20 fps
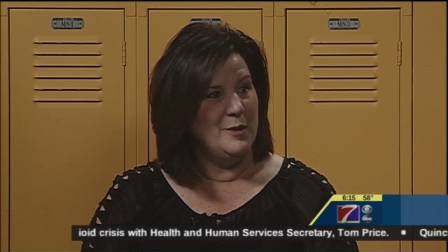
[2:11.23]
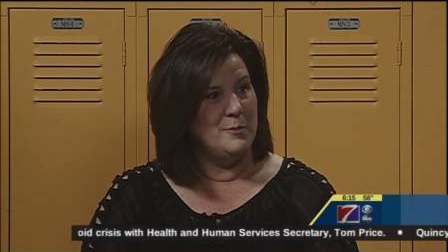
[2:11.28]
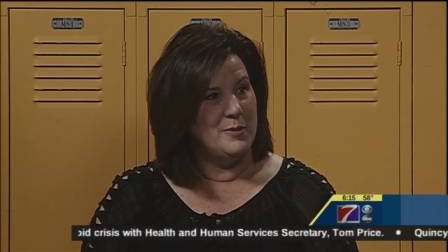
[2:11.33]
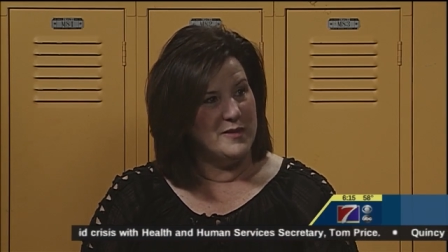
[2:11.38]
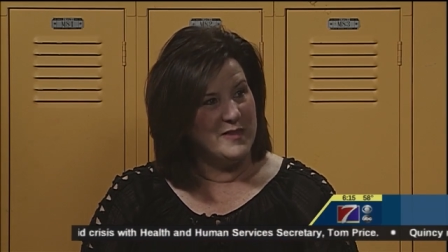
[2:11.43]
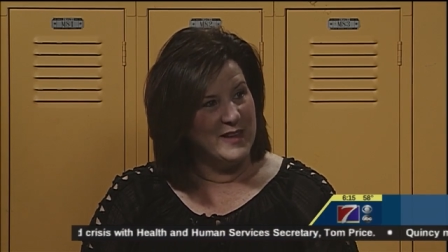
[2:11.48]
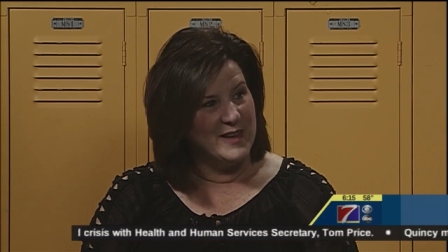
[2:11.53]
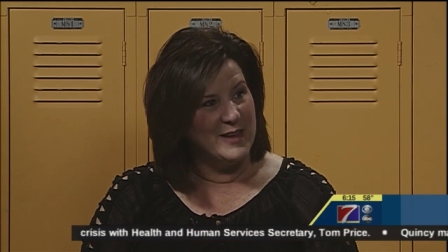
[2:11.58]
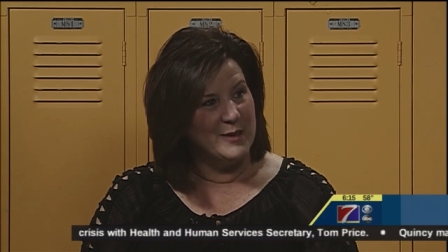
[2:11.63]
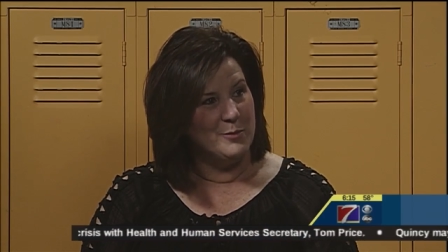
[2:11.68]

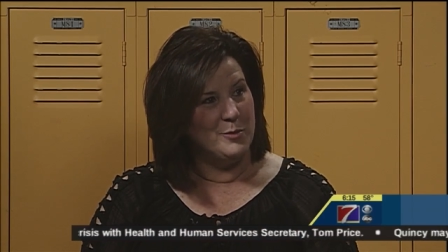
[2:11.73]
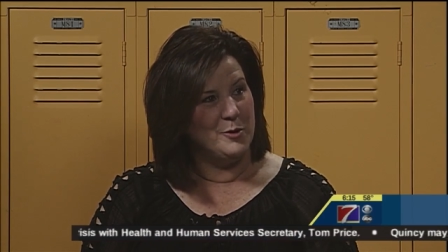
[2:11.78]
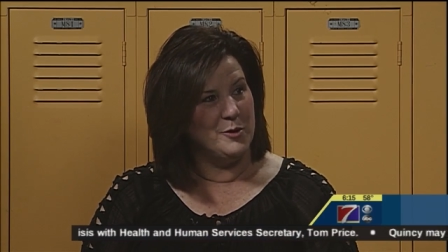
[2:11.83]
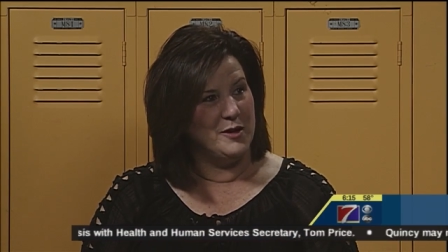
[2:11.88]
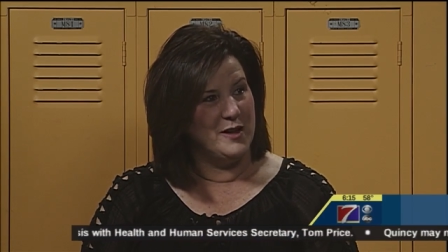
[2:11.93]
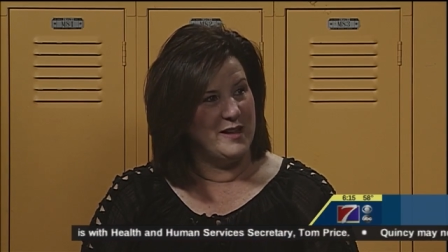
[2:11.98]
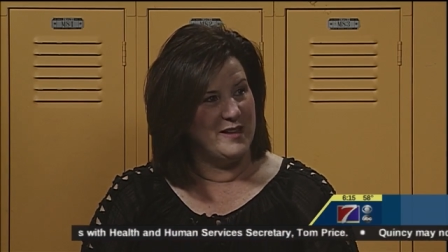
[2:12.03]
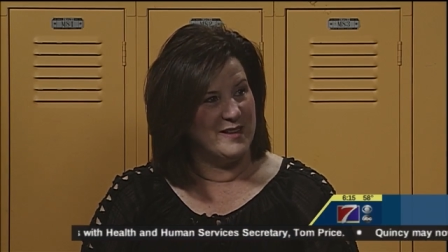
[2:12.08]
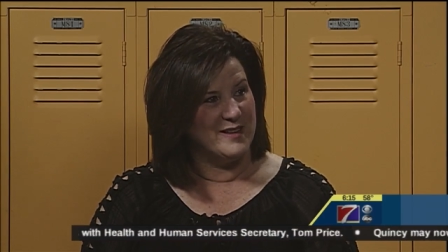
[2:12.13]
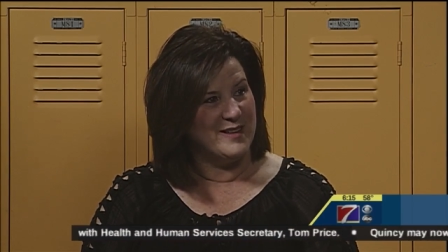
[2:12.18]
but they get
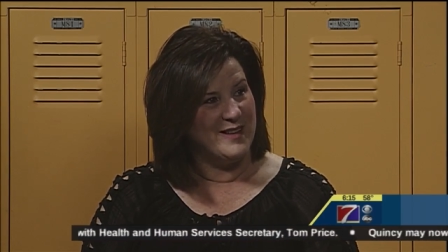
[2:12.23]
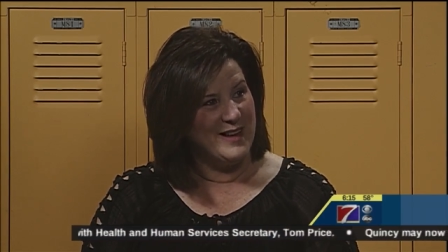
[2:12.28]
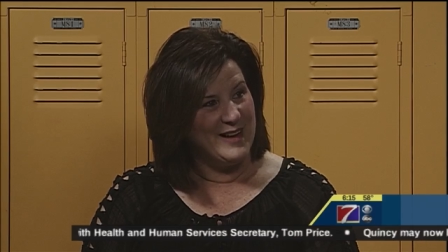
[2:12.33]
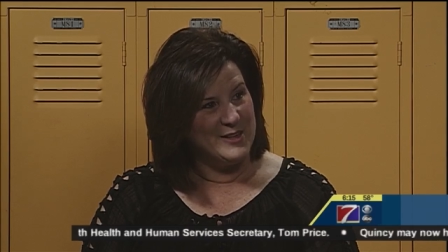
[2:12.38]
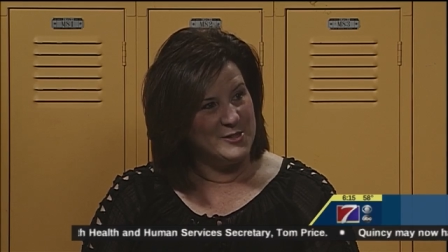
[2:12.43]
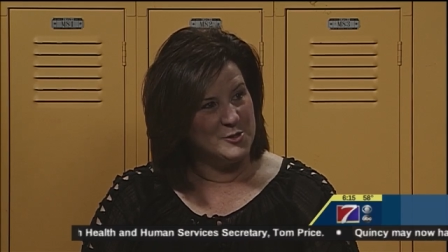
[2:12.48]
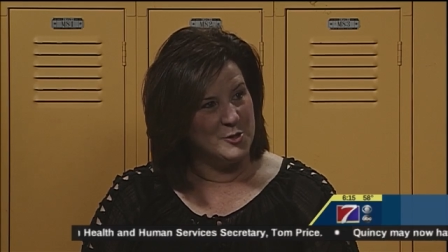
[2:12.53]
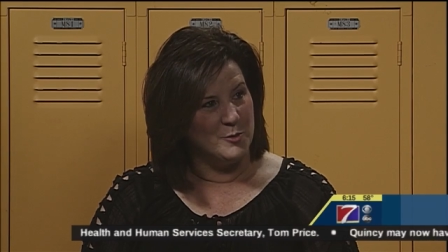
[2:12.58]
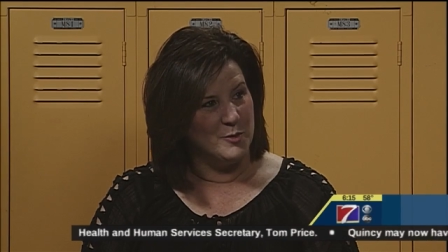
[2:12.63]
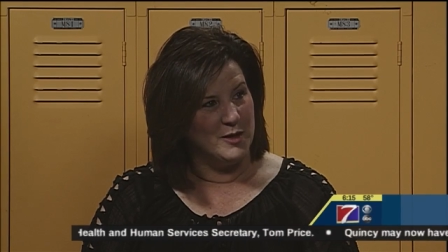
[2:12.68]
pulled out of the
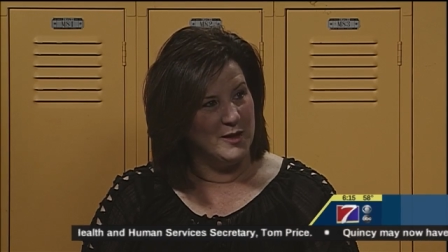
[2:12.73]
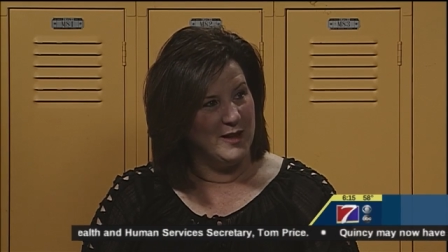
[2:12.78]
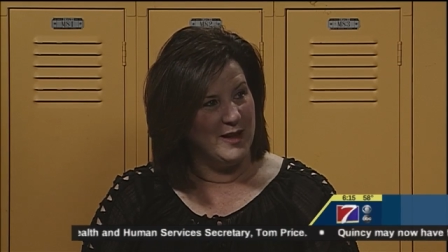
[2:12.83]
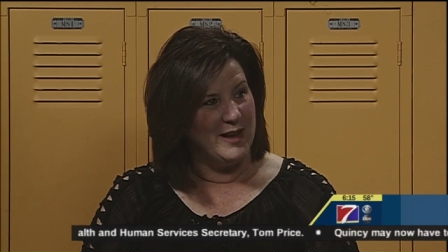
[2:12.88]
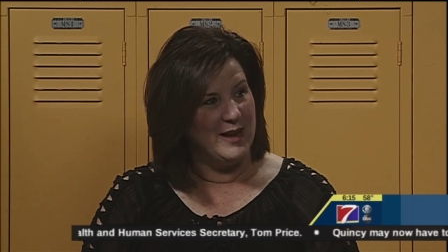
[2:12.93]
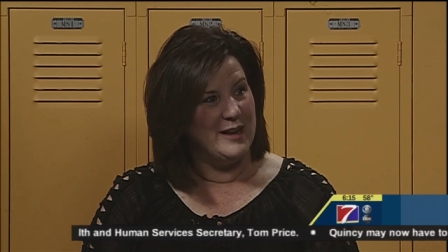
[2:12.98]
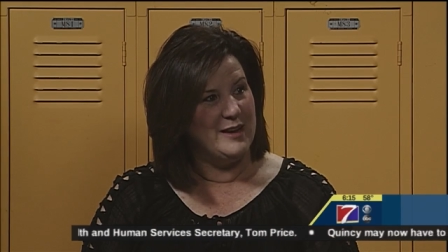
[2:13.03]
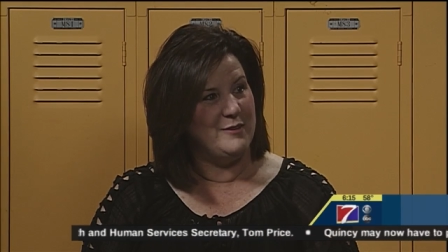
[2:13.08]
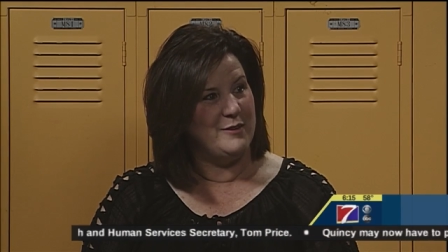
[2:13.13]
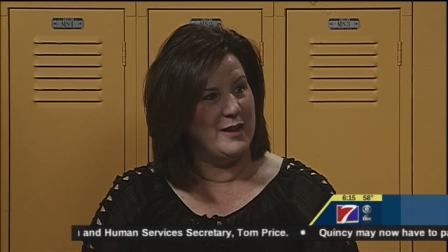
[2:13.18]
classroom a
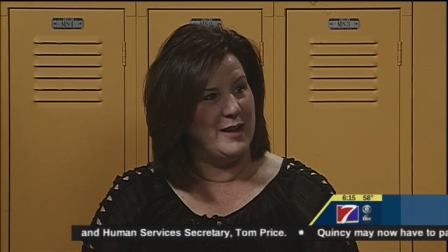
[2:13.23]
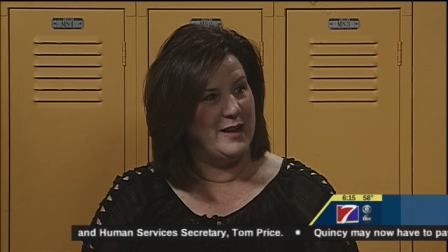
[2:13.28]
lot.